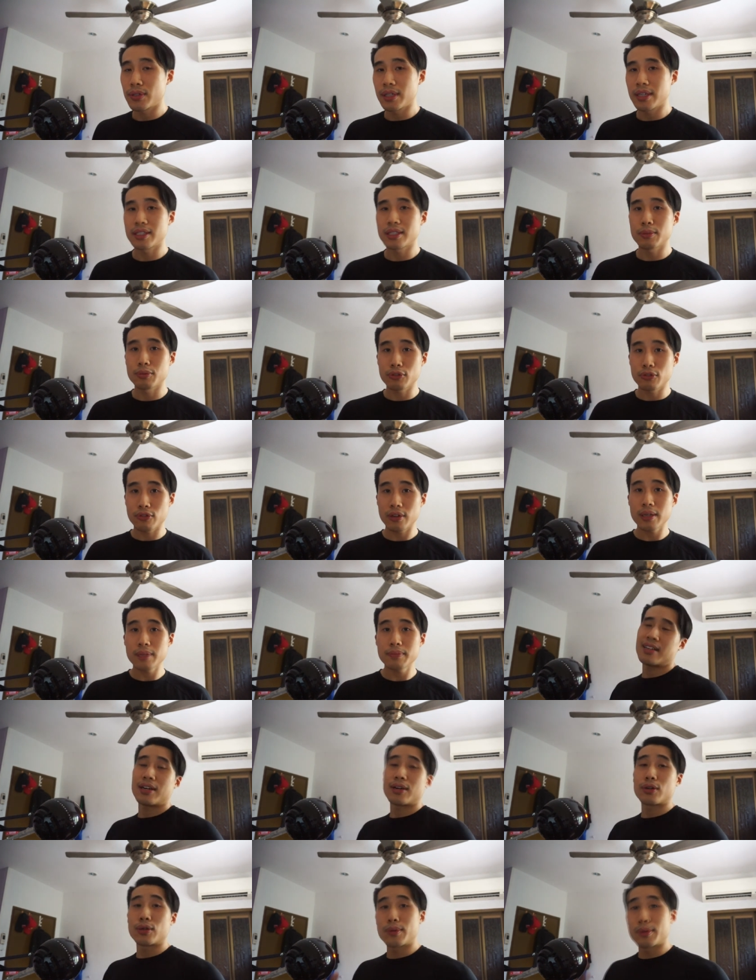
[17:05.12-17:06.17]
yeah, subscribe. I
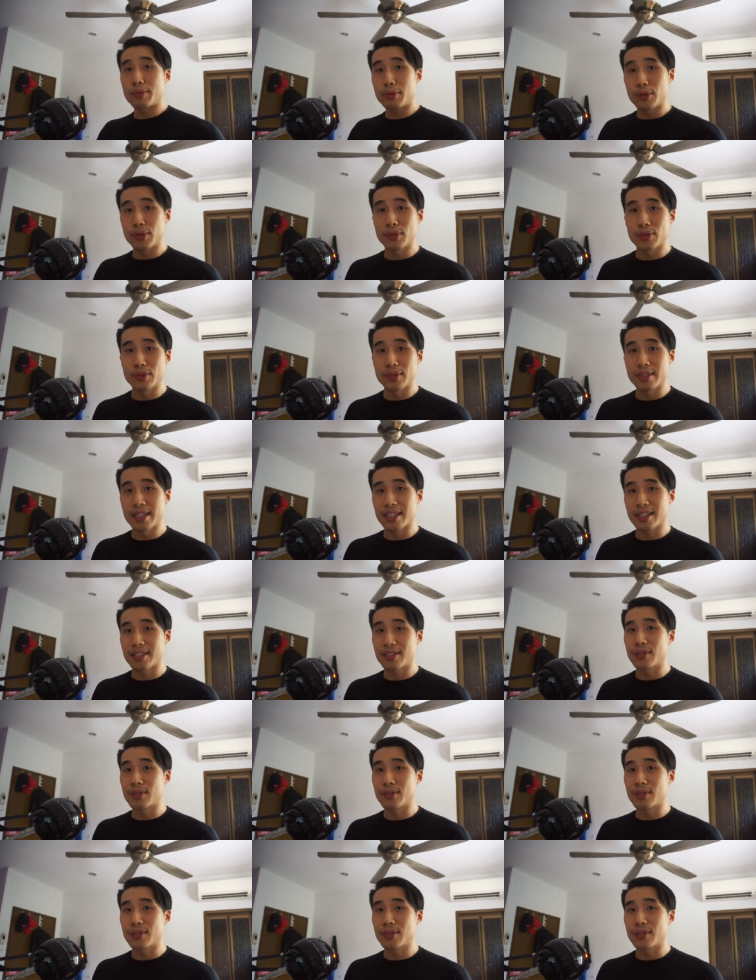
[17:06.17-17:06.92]
don't know what I'm going to do next,